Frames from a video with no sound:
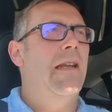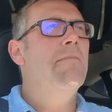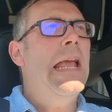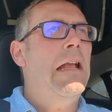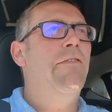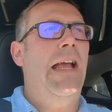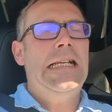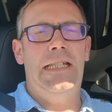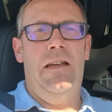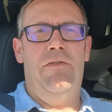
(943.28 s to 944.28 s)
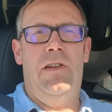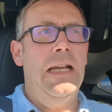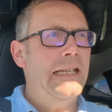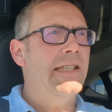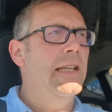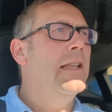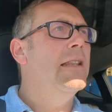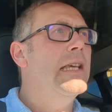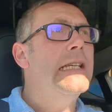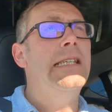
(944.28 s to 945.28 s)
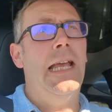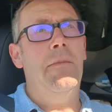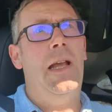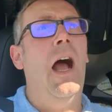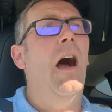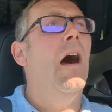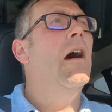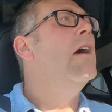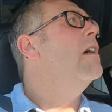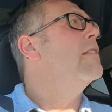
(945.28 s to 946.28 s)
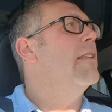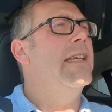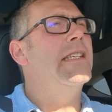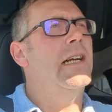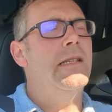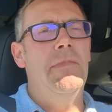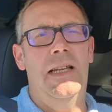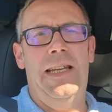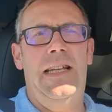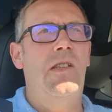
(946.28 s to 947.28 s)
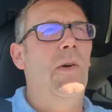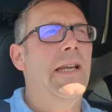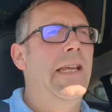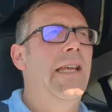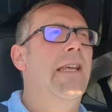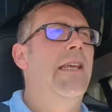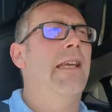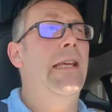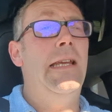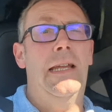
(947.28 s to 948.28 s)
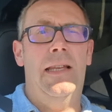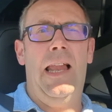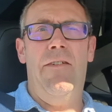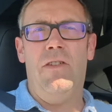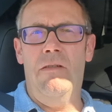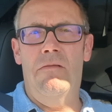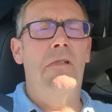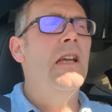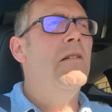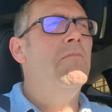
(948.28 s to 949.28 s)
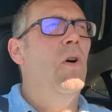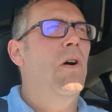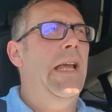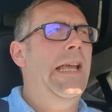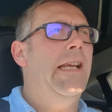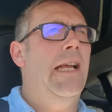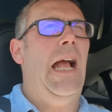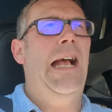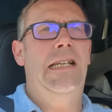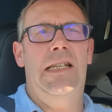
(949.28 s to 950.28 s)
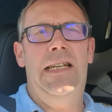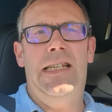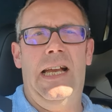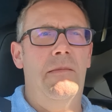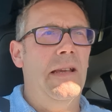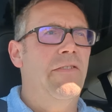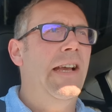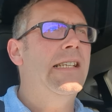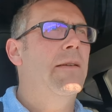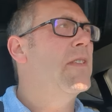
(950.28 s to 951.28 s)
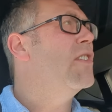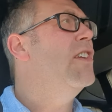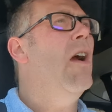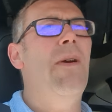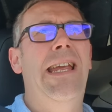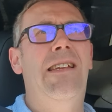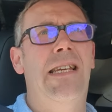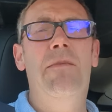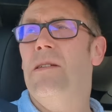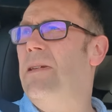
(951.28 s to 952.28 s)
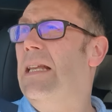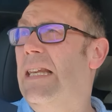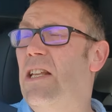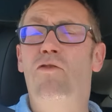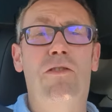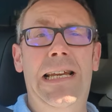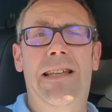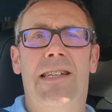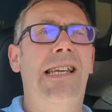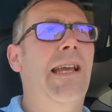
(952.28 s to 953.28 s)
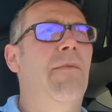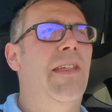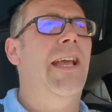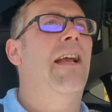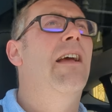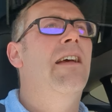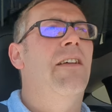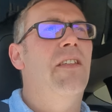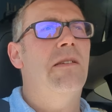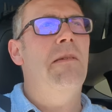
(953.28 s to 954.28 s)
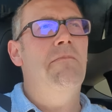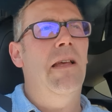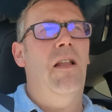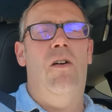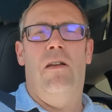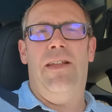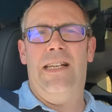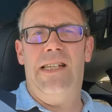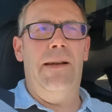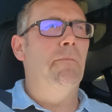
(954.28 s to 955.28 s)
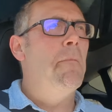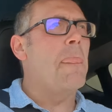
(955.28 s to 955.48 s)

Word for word: had a big facelift. It's still the same car that they started building in 2011, but it has at least had a big facelift. The Zoe seems to be literally the same thing that's been built all of that time.